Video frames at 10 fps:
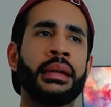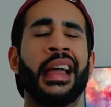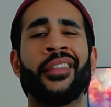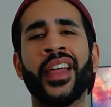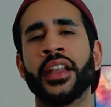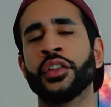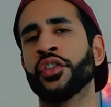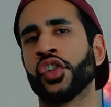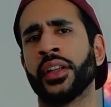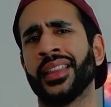And then
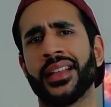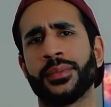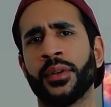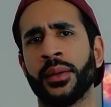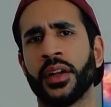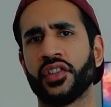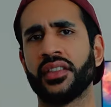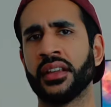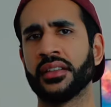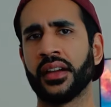usually that's pretty much
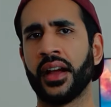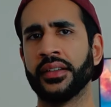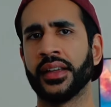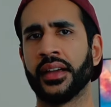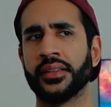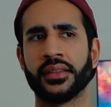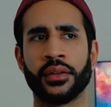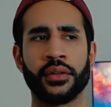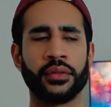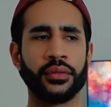the entire day.
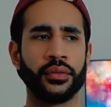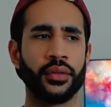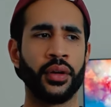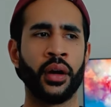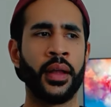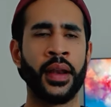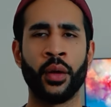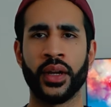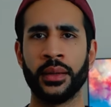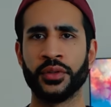And
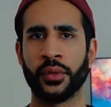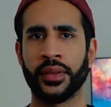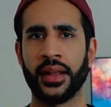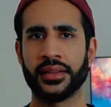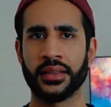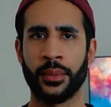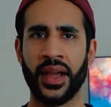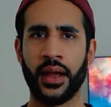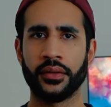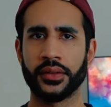I'll keep doing that till
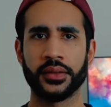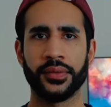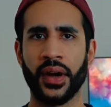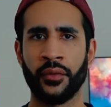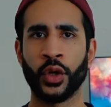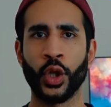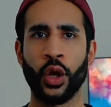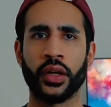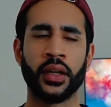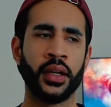about 5 o'clock.